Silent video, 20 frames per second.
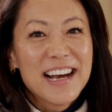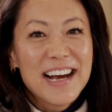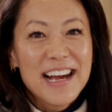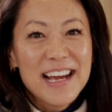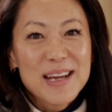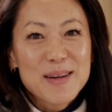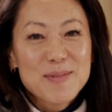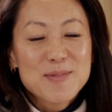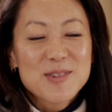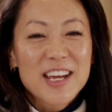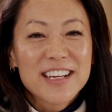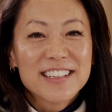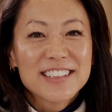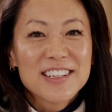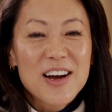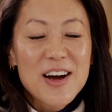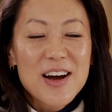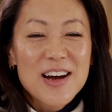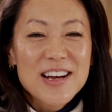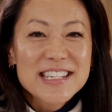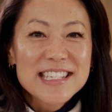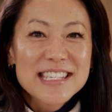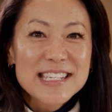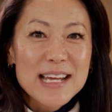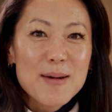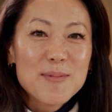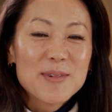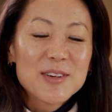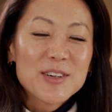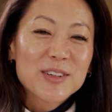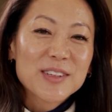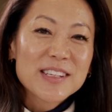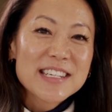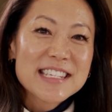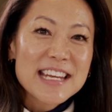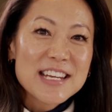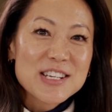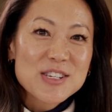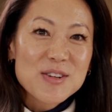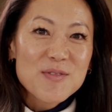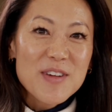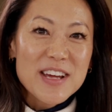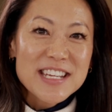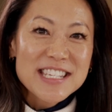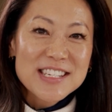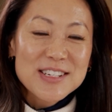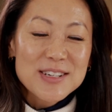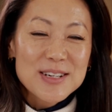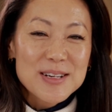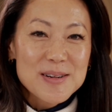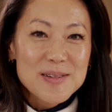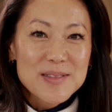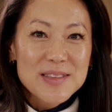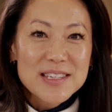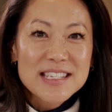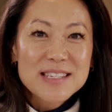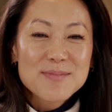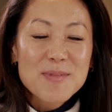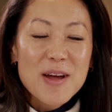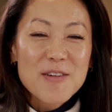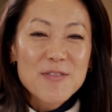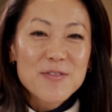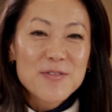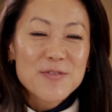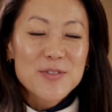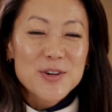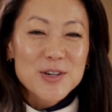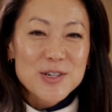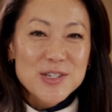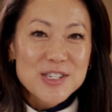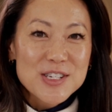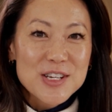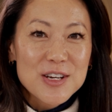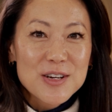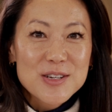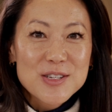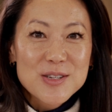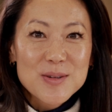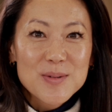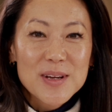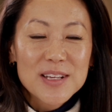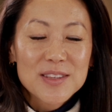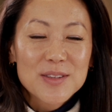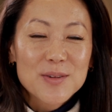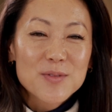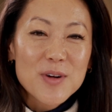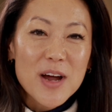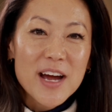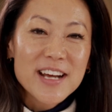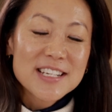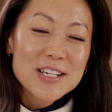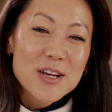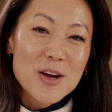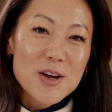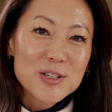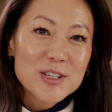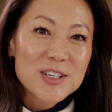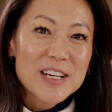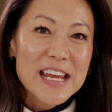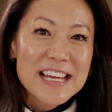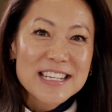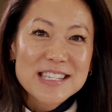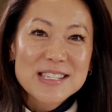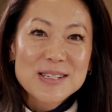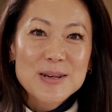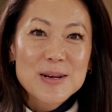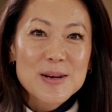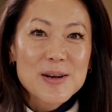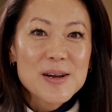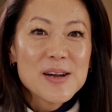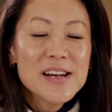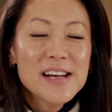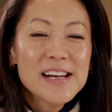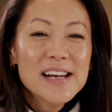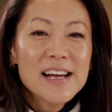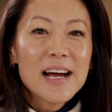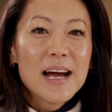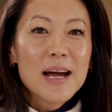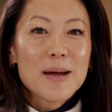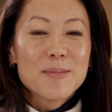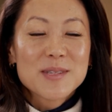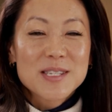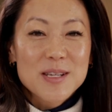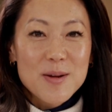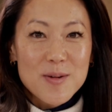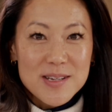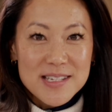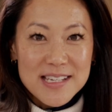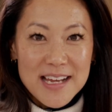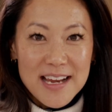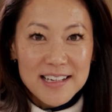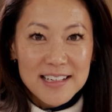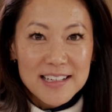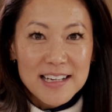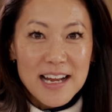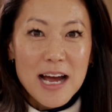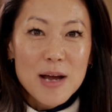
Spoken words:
Hi, I'm Jen Koss. I'm an early stage investor. This is my first year doing the Ride to Conquer Cancer. I'm so excited.